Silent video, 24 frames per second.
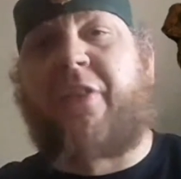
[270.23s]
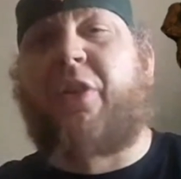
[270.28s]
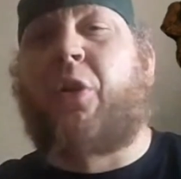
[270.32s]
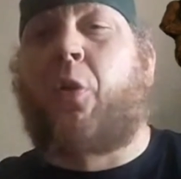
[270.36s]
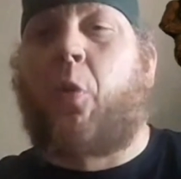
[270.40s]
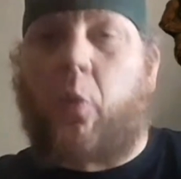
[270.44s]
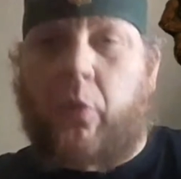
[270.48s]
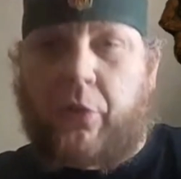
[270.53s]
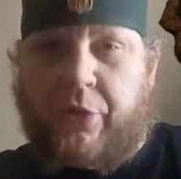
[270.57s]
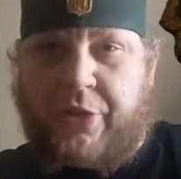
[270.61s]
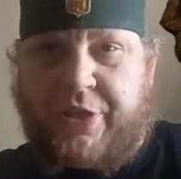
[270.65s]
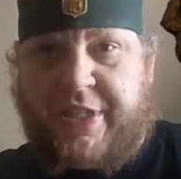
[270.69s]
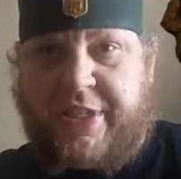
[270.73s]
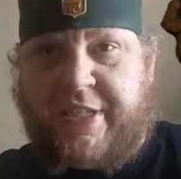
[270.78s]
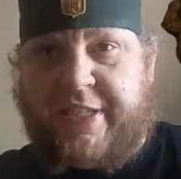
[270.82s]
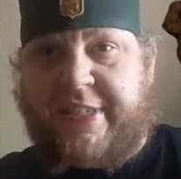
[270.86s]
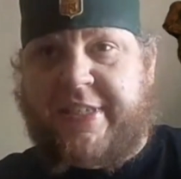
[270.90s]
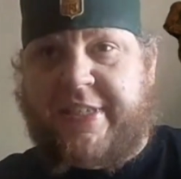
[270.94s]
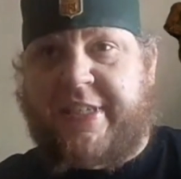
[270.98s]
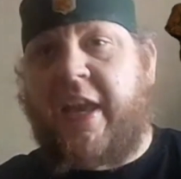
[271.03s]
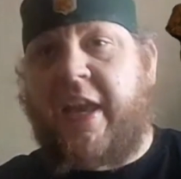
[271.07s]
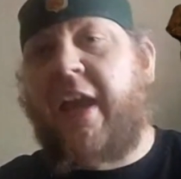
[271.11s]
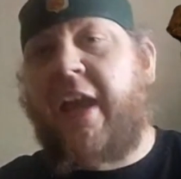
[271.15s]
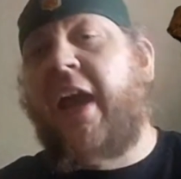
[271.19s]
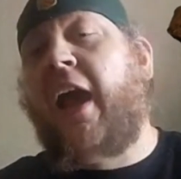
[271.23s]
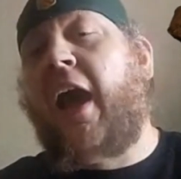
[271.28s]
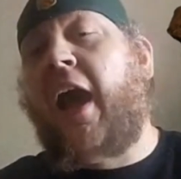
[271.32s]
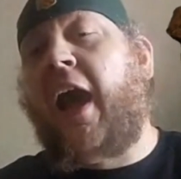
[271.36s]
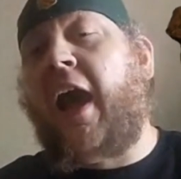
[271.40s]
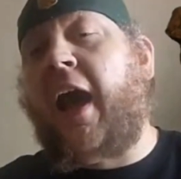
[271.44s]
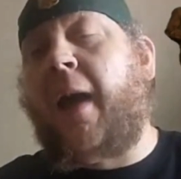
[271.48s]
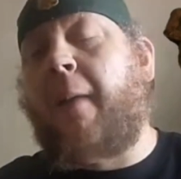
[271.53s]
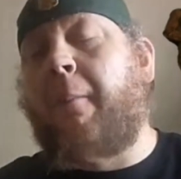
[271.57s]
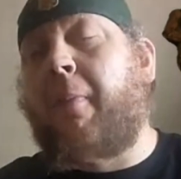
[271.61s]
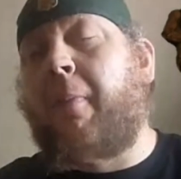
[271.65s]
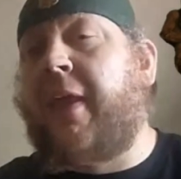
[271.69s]
their horses,
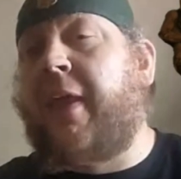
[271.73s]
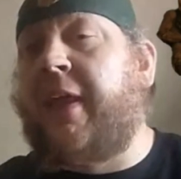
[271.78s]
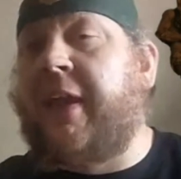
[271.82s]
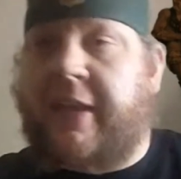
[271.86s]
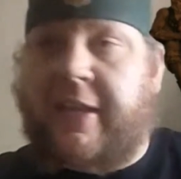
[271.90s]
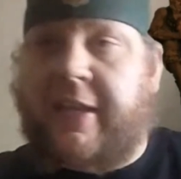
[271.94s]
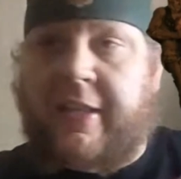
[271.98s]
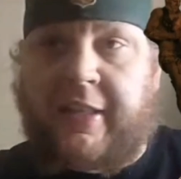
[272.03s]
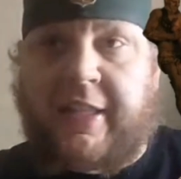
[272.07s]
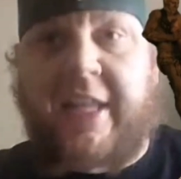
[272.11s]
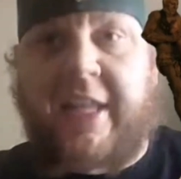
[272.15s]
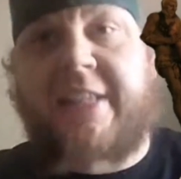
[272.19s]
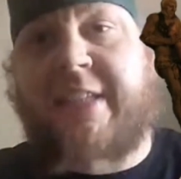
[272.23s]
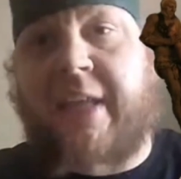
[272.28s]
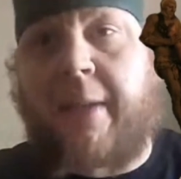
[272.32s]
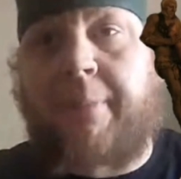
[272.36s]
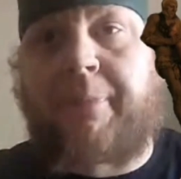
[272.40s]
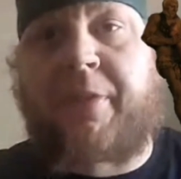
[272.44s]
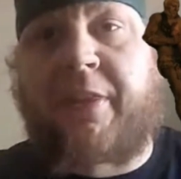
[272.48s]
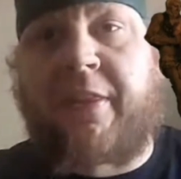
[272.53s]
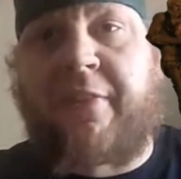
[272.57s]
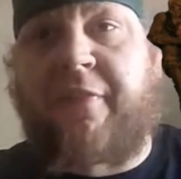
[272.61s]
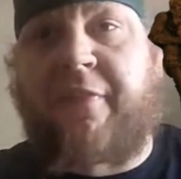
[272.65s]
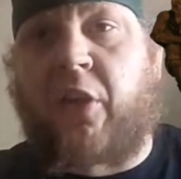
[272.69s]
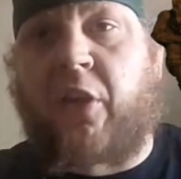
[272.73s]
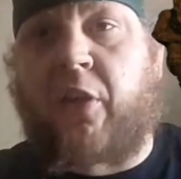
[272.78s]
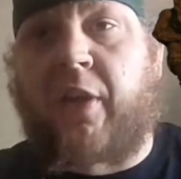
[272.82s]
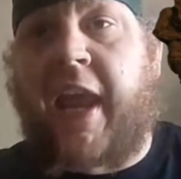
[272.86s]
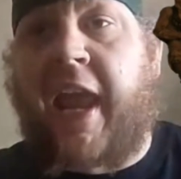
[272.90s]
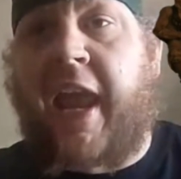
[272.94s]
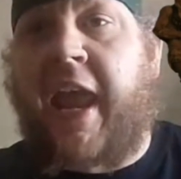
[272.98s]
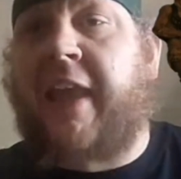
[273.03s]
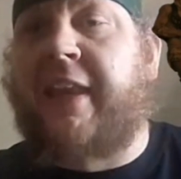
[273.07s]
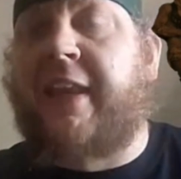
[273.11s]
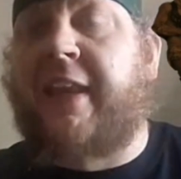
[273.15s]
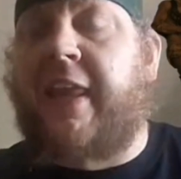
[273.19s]
and it leads up to the
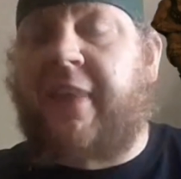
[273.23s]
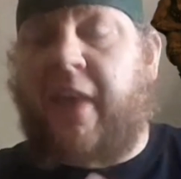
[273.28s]
very end.